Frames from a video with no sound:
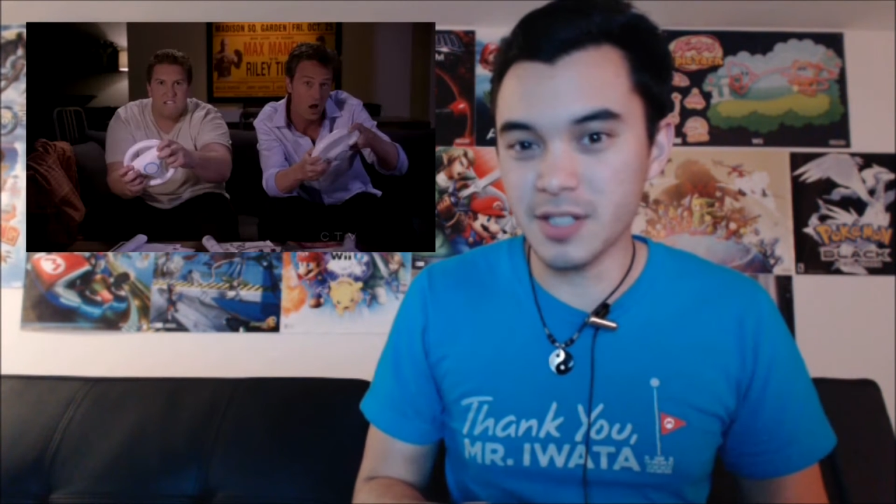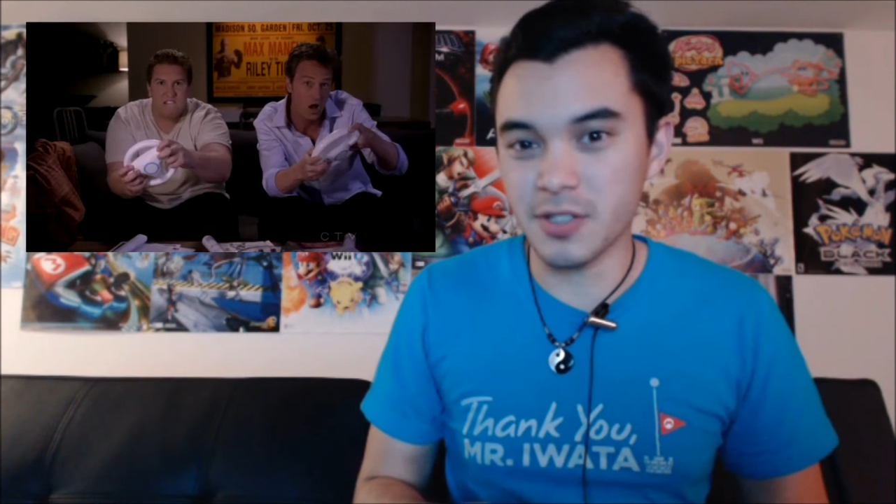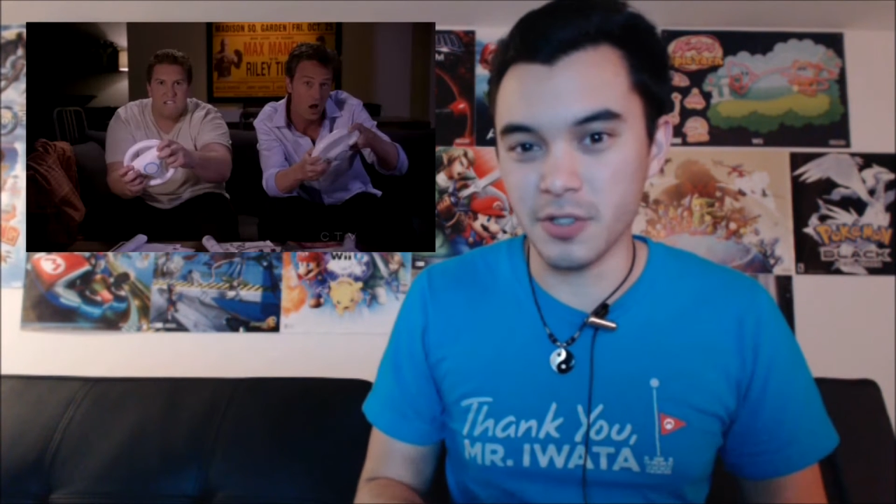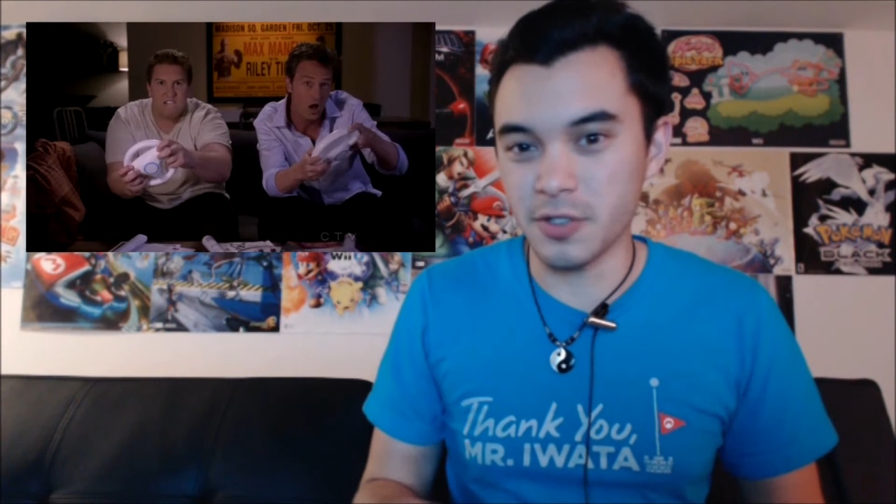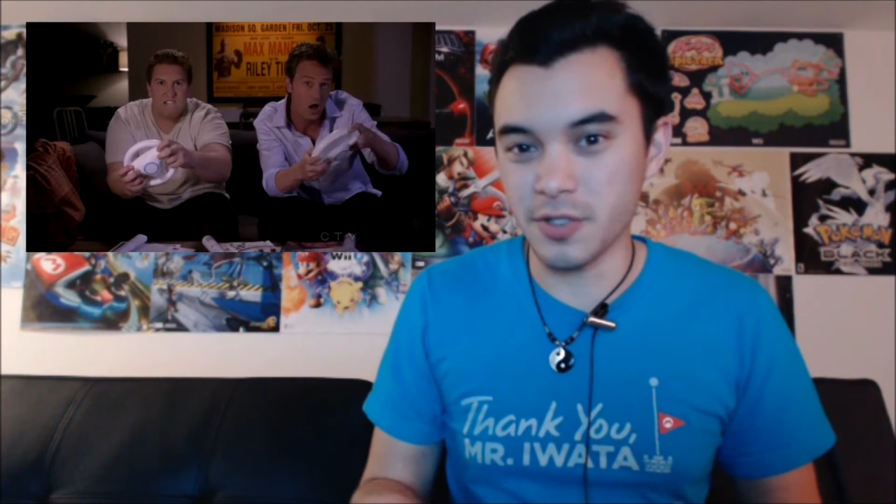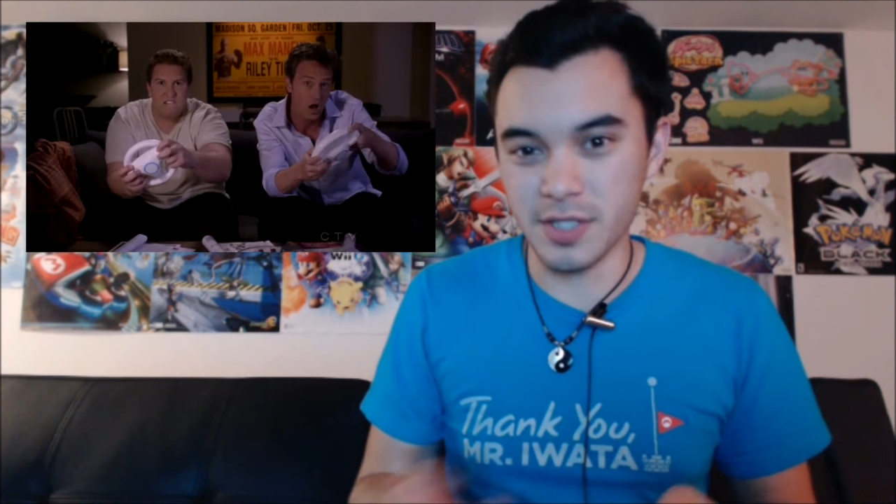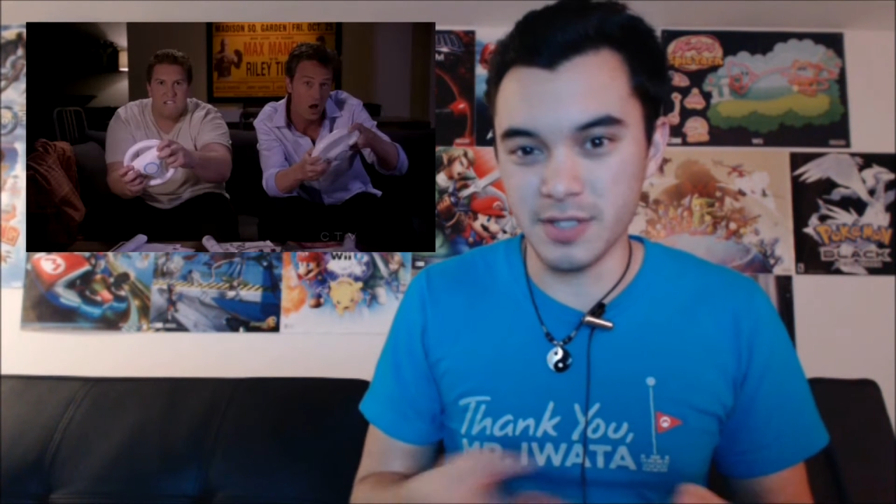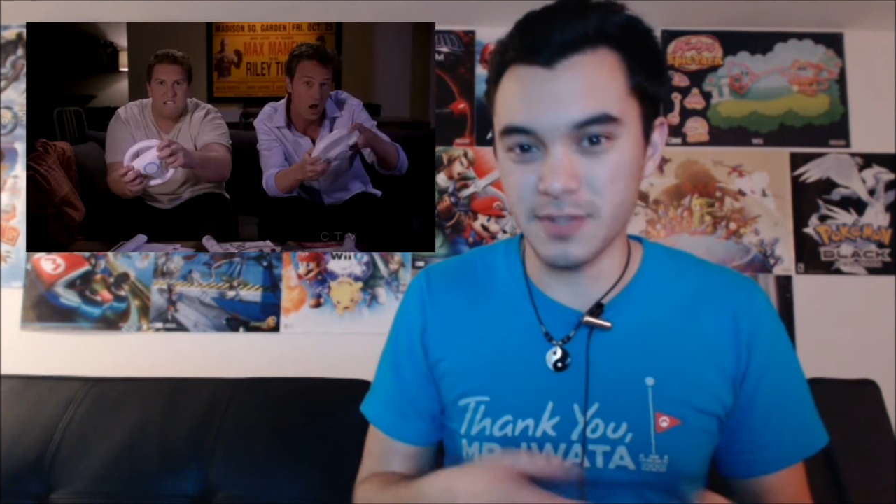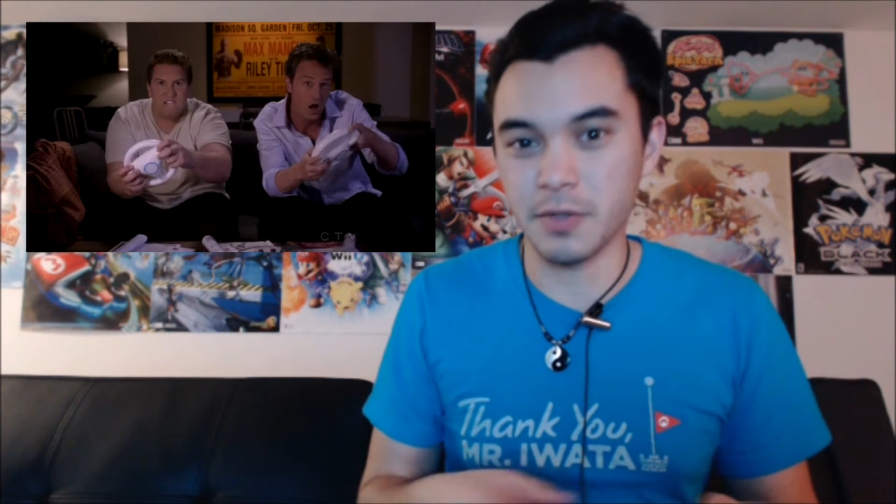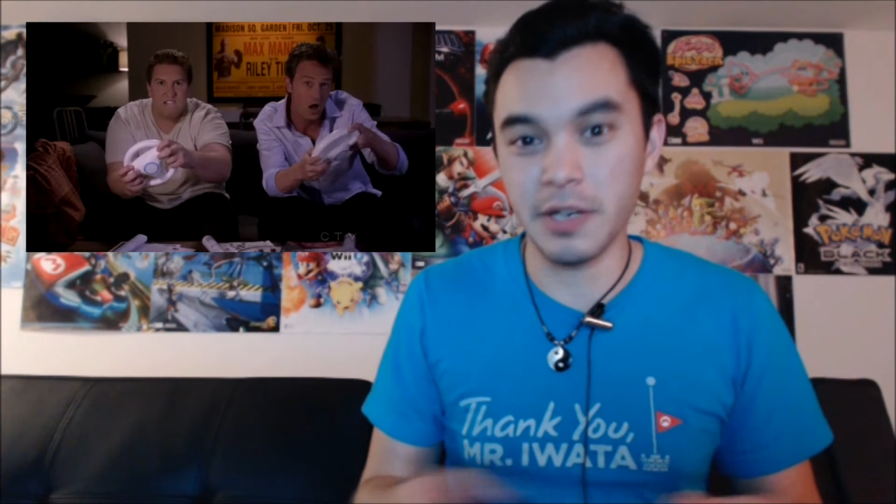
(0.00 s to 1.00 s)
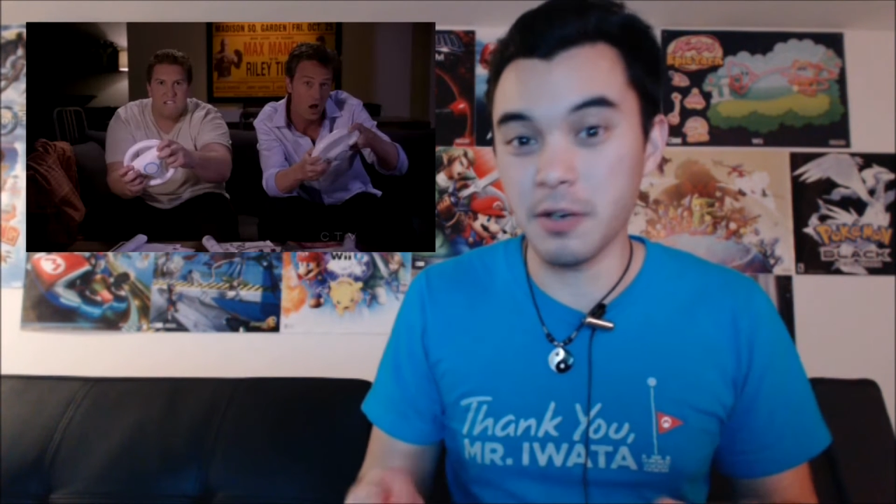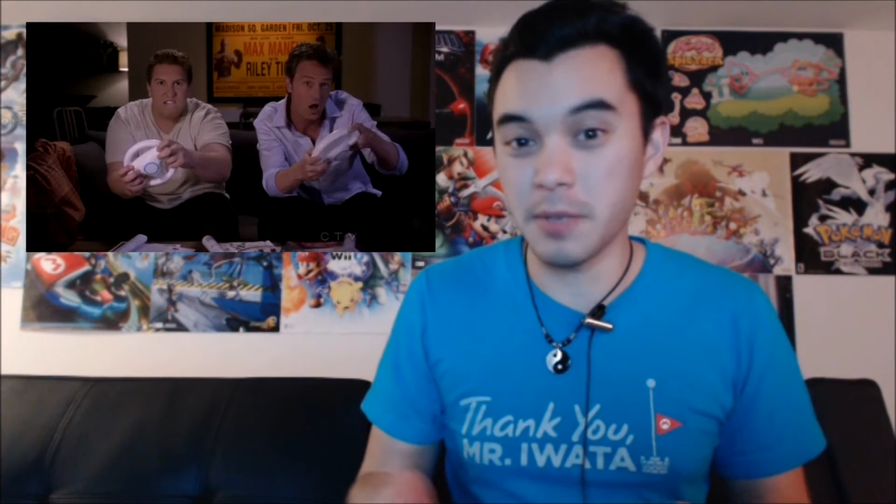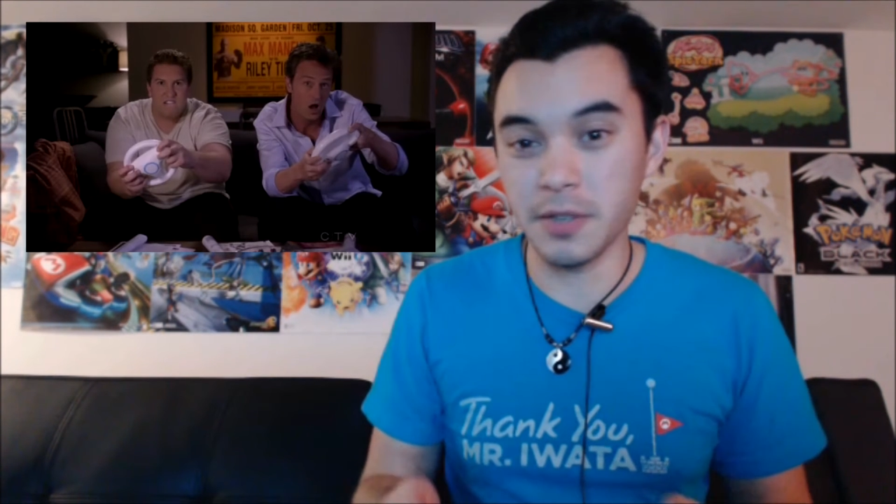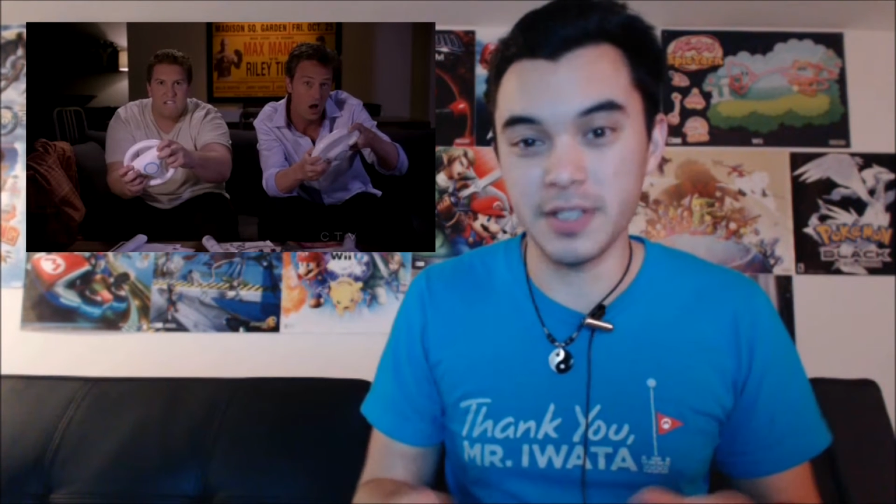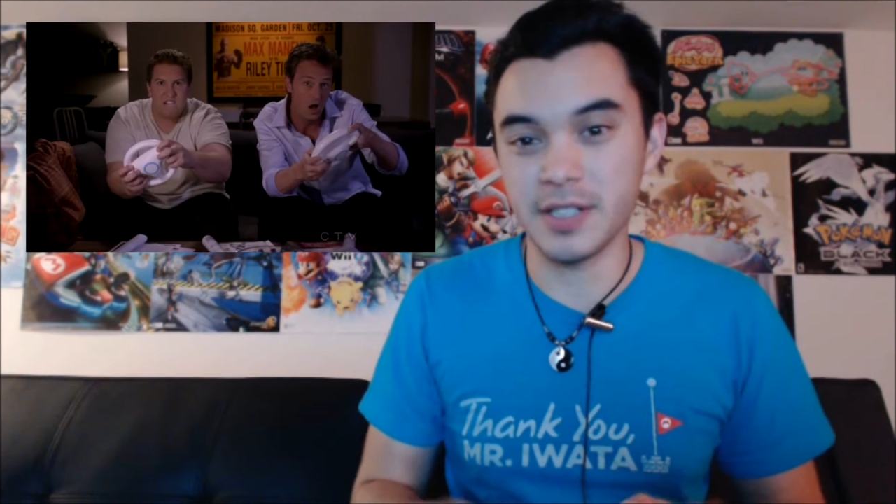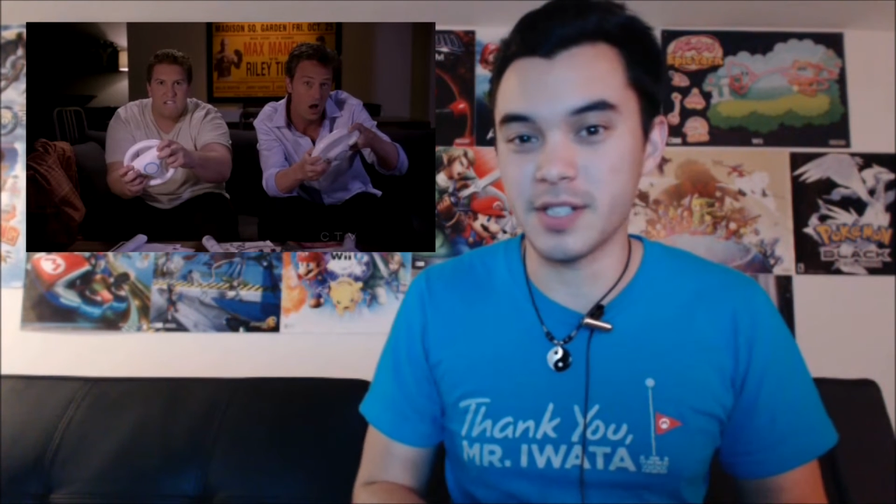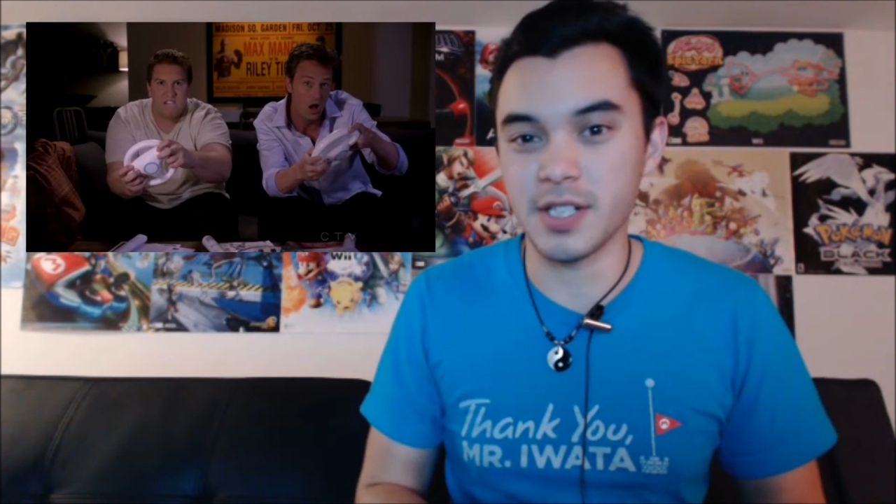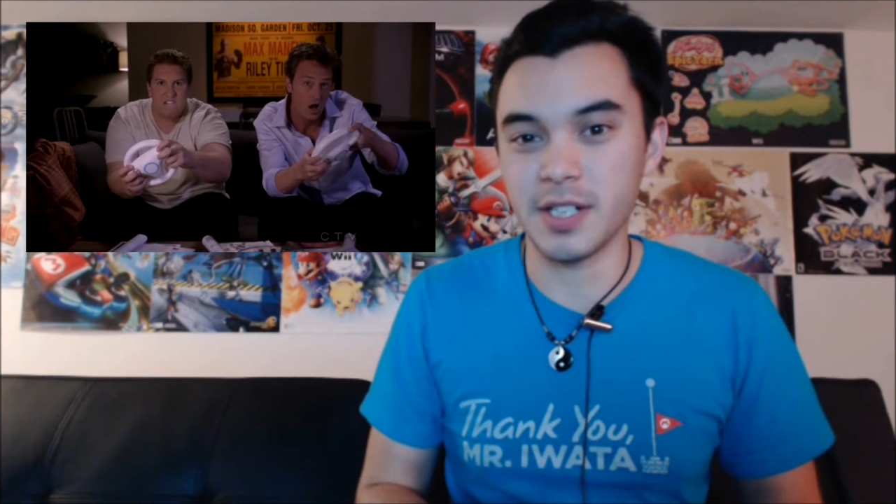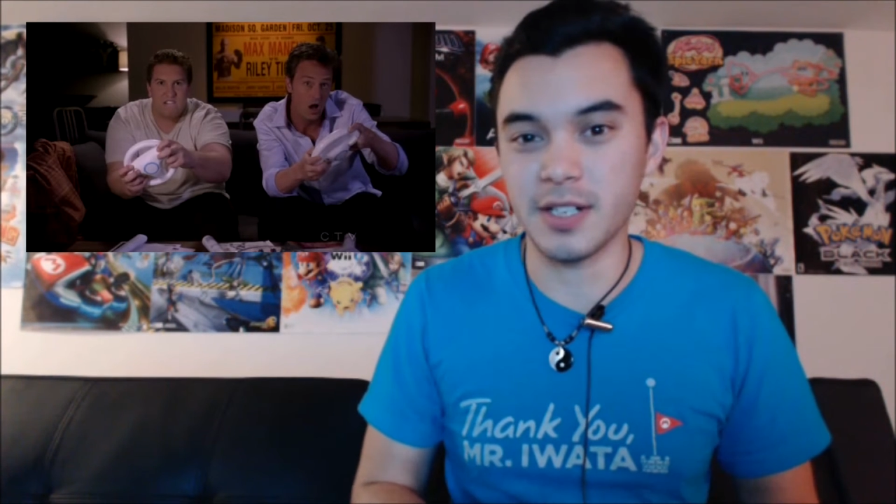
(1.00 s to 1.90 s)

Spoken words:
controls of the Wii remote, the nunchuck,